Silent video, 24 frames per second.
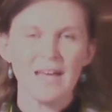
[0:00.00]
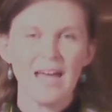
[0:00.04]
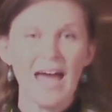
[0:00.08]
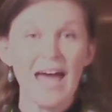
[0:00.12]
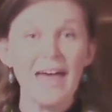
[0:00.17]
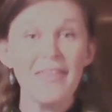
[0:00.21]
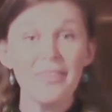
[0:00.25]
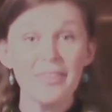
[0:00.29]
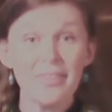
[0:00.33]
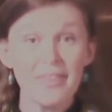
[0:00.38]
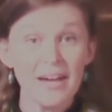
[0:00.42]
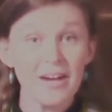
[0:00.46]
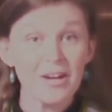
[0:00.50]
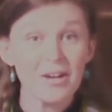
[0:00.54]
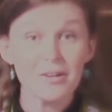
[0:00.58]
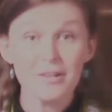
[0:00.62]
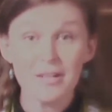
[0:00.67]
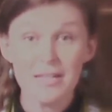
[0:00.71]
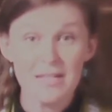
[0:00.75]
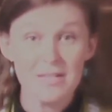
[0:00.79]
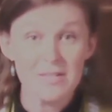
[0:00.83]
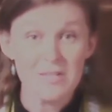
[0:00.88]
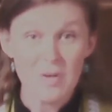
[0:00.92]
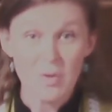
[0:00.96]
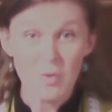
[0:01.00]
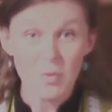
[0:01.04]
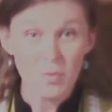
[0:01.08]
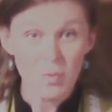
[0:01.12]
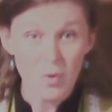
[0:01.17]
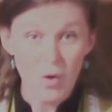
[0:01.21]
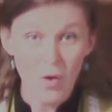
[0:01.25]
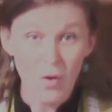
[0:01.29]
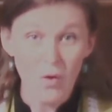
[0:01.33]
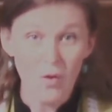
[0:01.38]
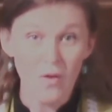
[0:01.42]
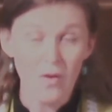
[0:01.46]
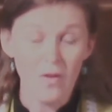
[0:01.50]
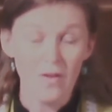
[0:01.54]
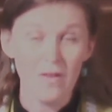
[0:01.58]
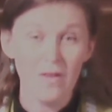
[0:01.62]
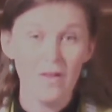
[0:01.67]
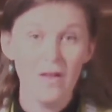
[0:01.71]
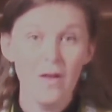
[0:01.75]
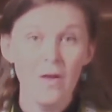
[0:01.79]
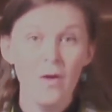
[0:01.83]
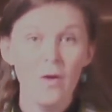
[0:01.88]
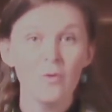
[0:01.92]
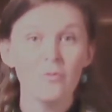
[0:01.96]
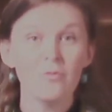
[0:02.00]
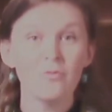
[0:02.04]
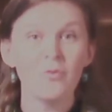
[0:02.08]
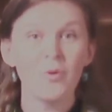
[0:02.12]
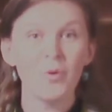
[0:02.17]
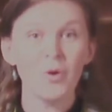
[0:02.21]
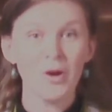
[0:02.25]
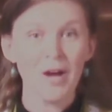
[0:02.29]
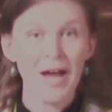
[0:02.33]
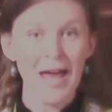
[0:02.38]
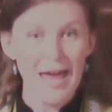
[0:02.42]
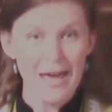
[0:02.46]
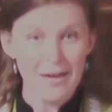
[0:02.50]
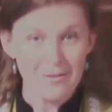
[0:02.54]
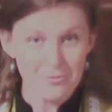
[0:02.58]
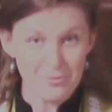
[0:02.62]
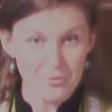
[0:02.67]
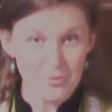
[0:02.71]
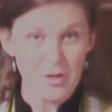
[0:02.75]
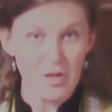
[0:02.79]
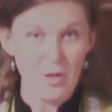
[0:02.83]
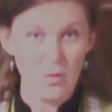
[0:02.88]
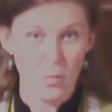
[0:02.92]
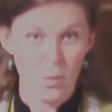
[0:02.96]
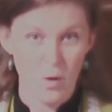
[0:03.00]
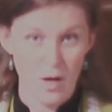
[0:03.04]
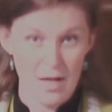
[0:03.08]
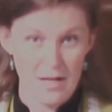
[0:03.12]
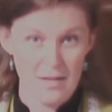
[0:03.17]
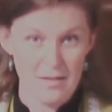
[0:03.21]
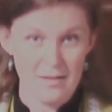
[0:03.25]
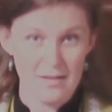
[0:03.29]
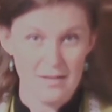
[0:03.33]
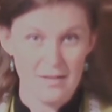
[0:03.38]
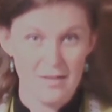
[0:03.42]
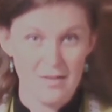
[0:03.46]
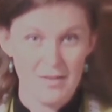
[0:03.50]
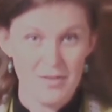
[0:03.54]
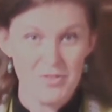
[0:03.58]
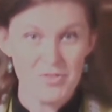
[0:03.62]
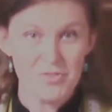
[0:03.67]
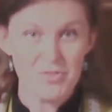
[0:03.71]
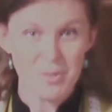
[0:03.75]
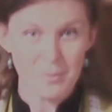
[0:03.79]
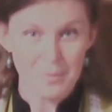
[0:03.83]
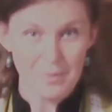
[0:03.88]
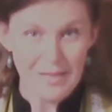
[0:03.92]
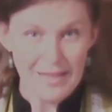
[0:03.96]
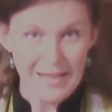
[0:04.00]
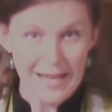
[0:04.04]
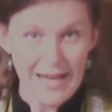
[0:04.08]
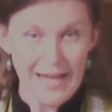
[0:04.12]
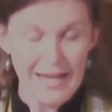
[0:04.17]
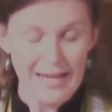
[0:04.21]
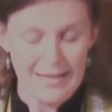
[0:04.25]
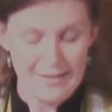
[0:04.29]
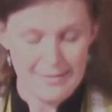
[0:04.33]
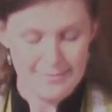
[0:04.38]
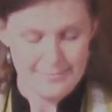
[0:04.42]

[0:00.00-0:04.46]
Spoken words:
And there is a role for everyone to play.